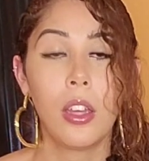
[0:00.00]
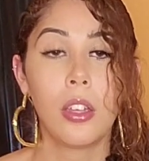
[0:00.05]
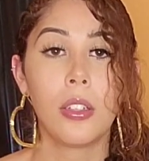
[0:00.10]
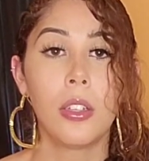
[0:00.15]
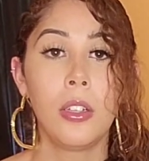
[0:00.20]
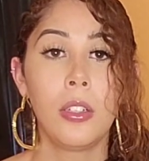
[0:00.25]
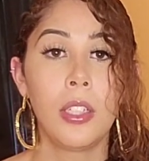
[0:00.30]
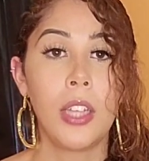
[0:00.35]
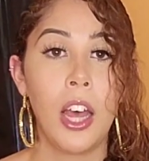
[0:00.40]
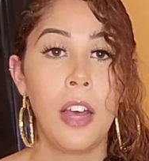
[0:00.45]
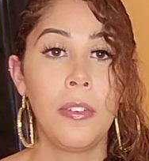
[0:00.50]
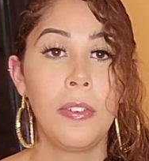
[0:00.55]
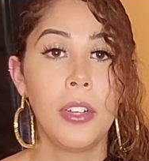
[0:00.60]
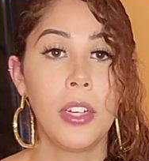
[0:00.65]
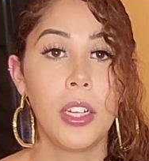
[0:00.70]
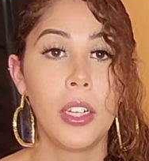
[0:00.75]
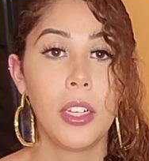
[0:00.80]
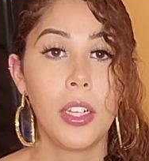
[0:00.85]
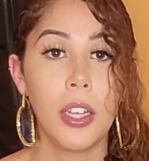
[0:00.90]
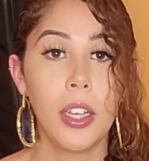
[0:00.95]
So
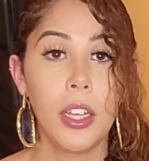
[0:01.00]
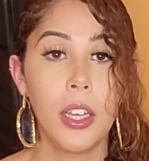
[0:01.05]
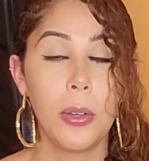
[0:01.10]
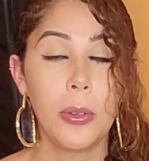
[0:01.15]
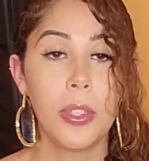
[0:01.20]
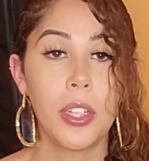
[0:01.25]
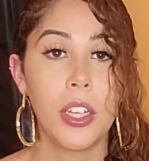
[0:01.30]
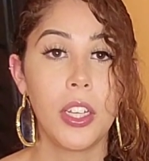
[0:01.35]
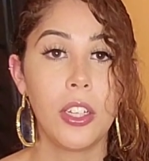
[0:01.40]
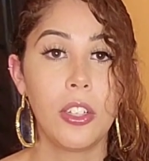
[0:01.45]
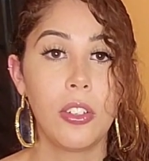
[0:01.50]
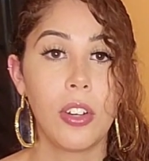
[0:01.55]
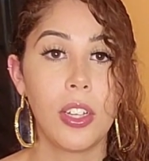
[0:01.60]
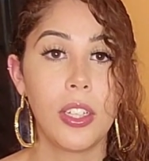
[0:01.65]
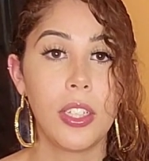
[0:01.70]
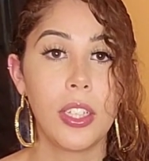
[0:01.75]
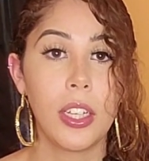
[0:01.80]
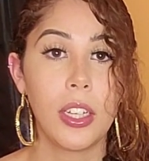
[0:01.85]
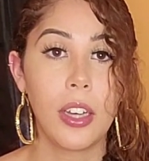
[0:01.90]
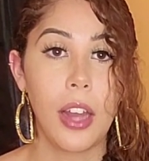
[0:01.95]
definitely it was an
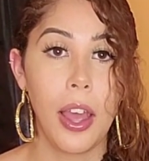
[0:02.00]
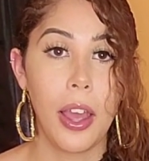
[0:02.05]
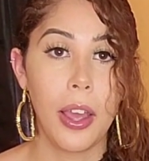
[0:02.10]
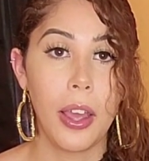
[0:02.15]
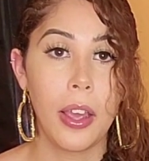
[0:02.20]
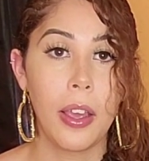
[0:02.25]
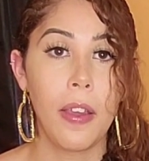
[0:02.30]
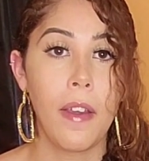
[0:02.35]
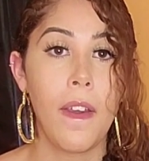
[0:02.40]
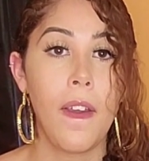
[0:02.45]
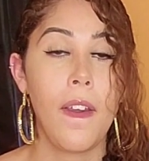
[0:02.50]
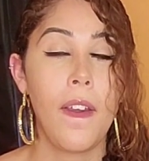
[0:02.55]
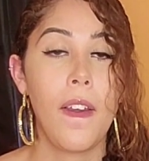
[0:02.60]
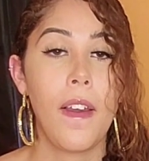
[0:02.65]
interesting night.